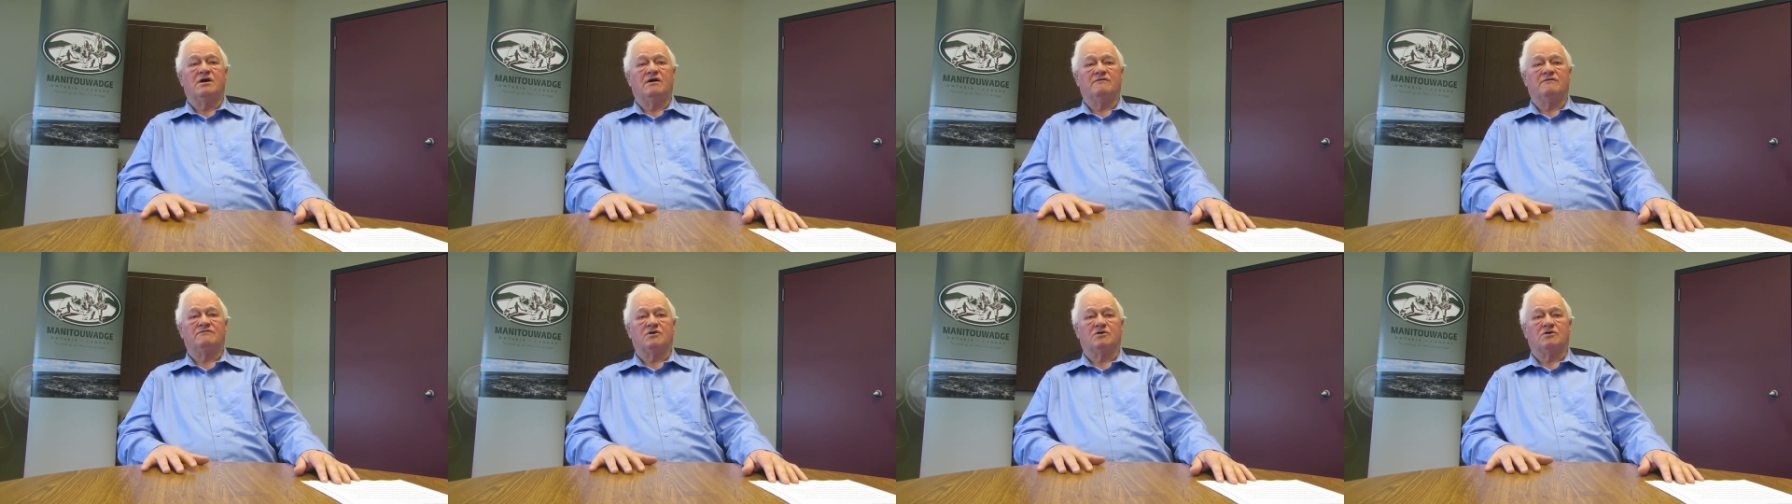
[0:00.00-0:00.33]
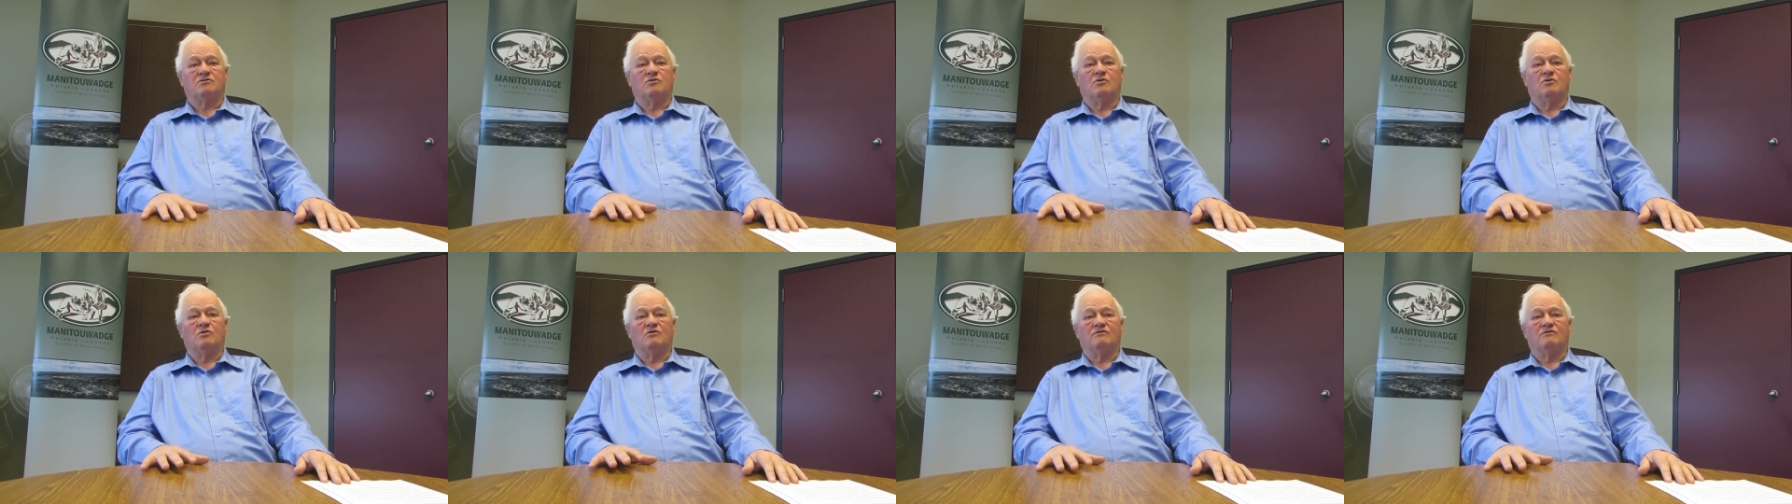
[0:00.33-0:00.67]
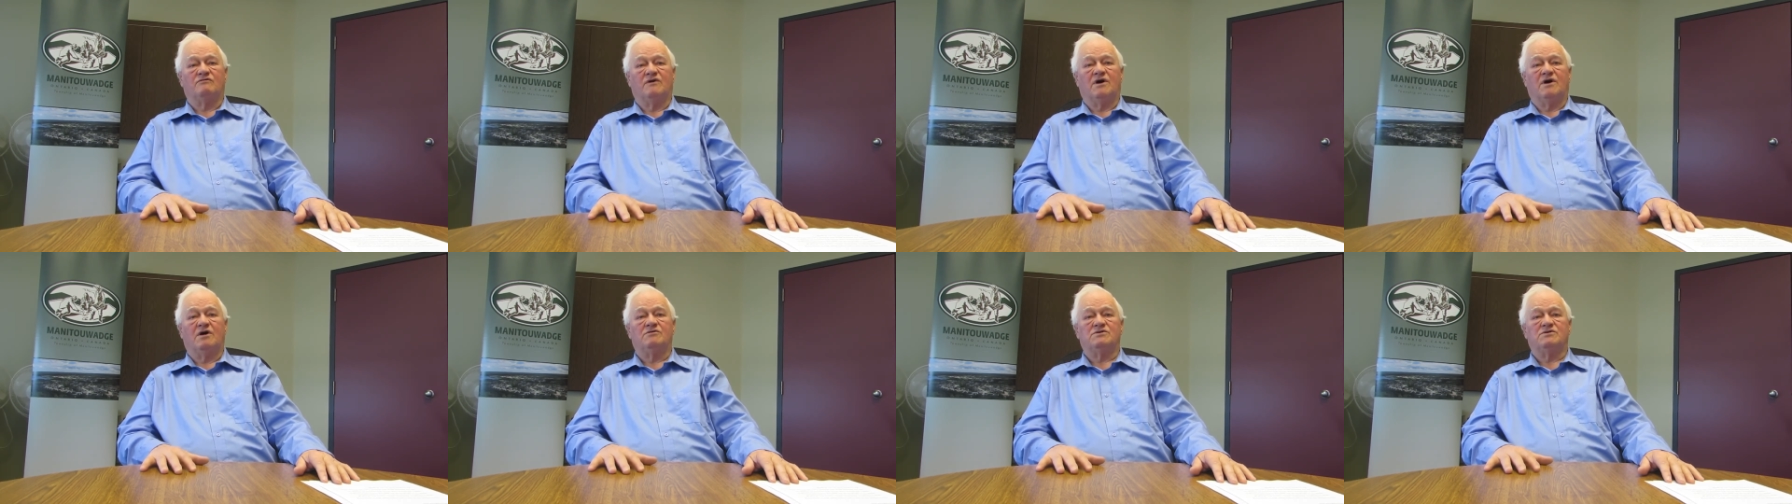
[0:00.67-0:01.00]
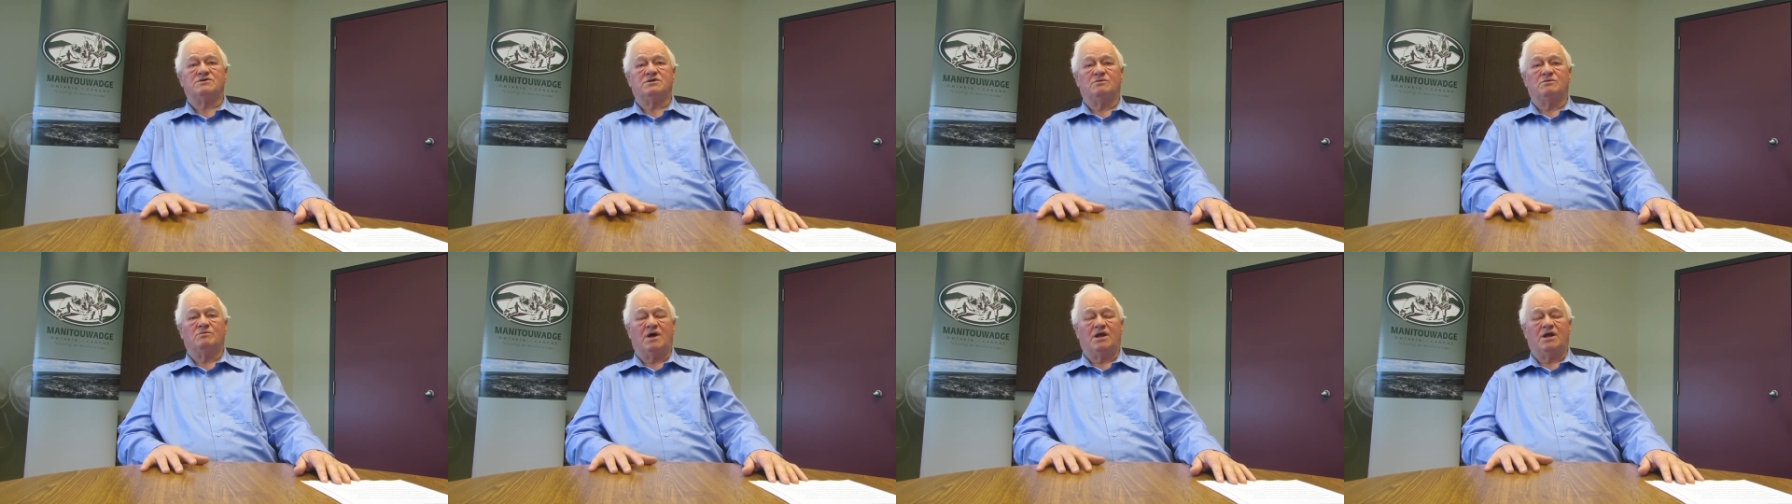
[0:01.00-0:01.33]
of the
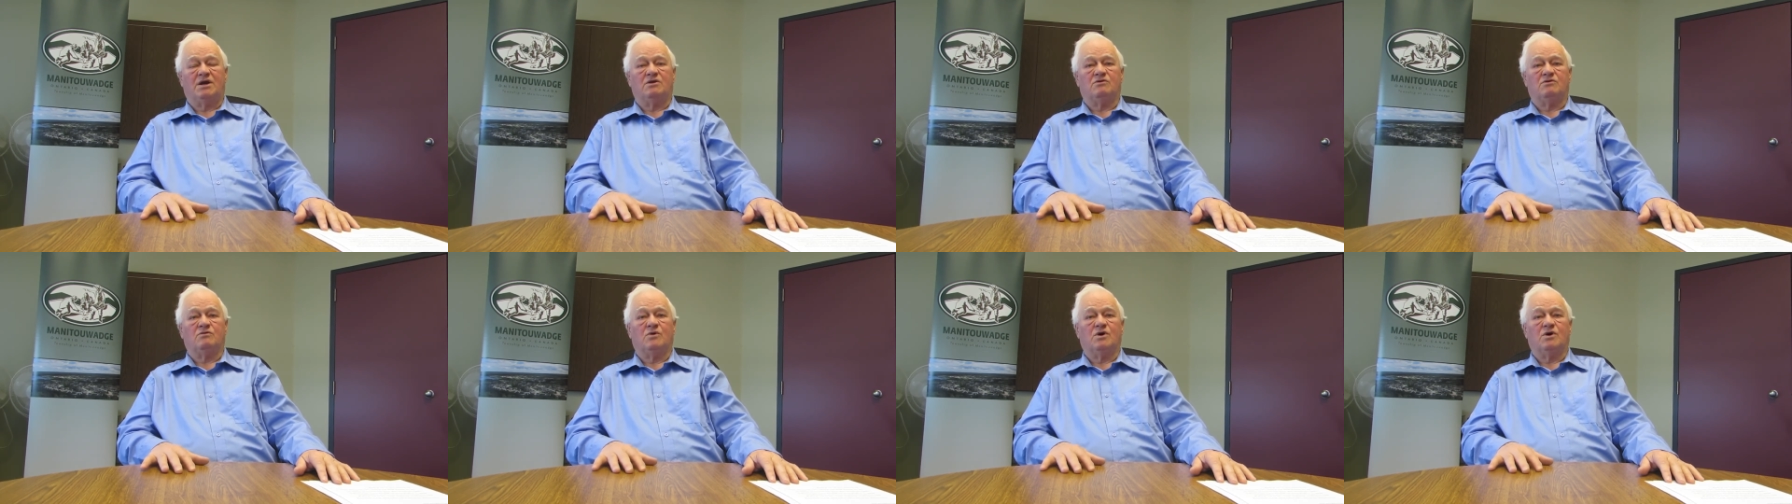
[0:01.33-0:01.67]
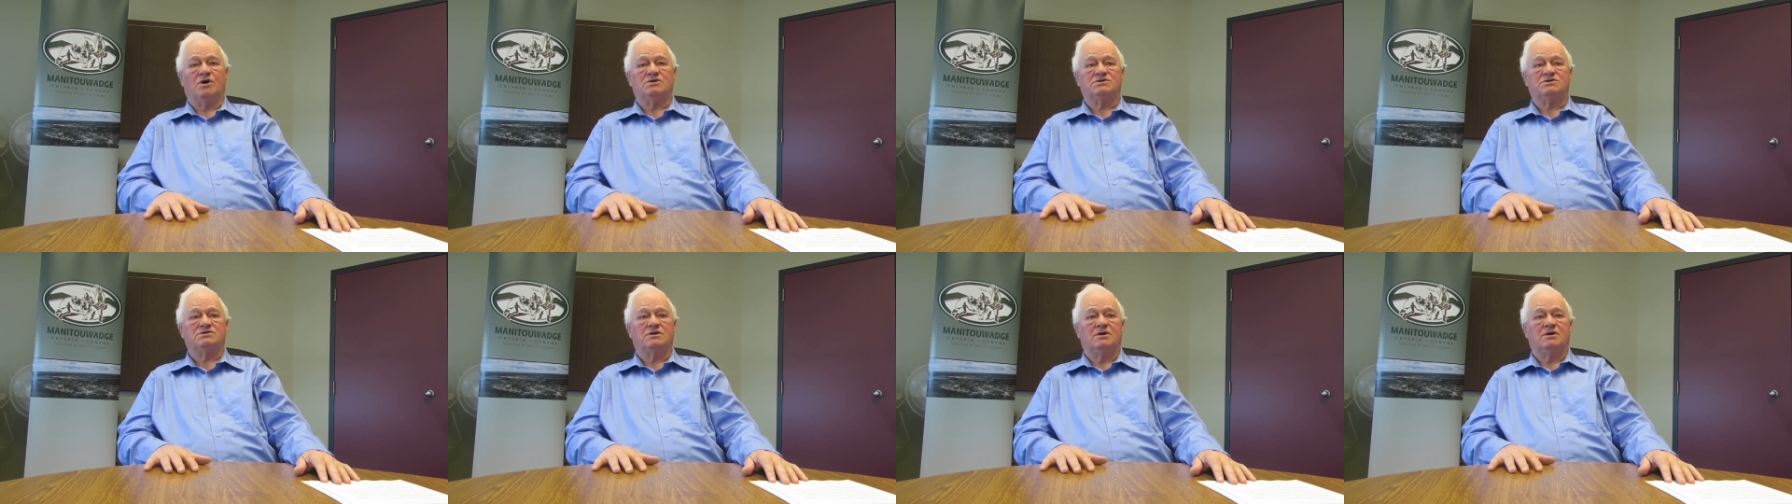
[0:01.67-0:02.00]
coronavirus in Manitouwadge.